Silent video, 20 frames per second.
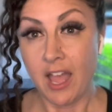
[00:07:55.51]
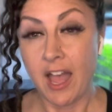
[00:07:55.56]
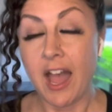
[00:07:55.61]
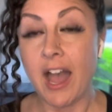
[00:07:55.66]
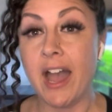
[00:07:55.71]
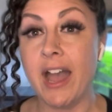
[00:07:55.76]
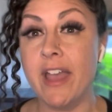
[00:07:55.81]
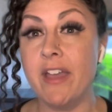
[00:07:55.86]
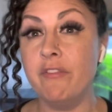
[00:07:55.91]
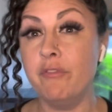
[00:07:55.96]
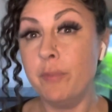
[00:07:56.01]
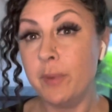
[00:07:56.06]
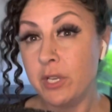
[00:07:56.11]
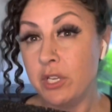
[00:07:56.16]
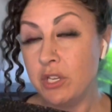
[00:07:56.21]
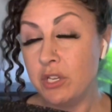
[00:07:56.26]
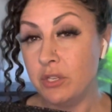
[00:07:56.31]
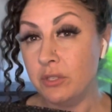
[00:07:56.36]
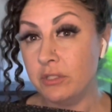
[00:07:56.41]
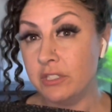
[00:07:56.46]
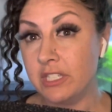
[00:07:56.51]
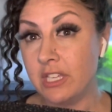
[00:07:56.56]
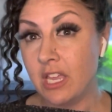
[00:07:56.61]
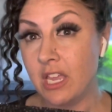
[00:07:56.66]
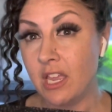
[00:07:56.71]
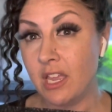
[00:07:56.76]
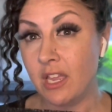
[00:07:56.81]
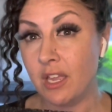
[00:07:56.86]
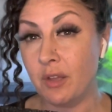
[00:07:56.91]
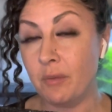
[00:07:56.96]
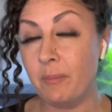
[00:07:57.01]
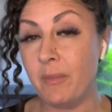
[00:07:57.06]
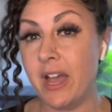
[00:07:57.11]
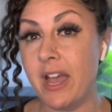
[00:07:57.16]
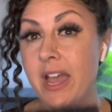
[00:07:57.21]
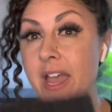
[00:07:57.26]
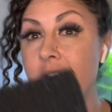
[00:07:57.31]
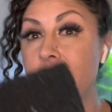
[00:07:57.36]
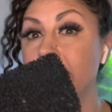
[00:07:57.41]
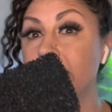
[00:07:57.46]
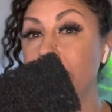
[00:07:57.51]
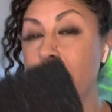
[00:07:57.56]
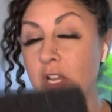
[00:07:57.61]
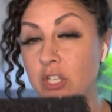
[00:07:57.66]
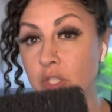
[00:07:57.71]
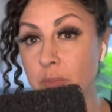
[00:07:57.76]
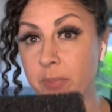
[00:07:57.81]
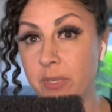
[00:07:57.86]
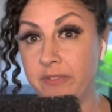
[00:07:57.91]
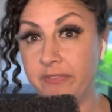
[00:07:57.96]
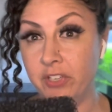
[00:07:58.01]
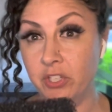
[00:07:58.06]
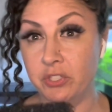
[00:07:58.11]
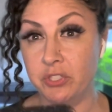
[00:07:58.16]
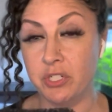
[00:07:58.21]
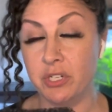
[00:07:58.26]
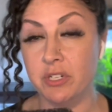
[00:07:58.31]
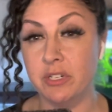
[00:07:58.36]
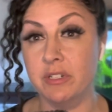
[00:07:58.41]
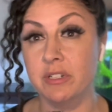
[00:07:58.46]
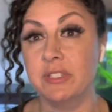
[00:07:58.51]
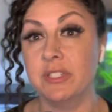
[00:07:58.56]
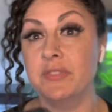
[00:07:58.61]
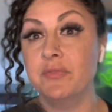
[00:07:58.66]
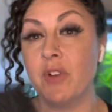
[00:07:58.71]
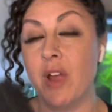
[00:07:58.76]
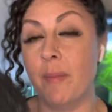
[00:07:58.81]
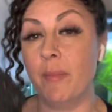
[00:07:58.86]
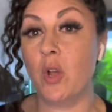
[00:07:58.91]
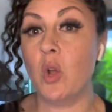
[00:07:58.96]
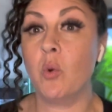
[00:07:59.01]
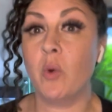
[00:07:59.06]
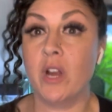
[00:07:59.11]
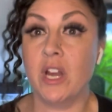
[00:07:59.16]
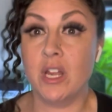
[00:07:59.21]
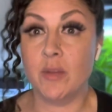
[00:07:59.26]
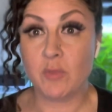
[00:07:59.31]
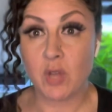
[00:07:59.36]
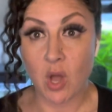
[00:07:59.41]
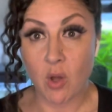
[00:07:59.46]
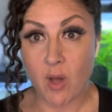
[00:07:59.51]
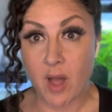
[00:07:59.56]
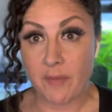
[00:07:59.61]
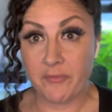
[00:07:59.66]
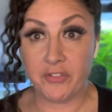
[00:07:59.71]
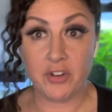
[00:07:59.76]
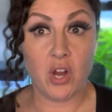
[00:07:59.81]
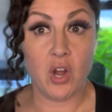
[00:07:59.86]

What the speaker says: I have been using my sponge pre-filters from Aquarium Co-Op for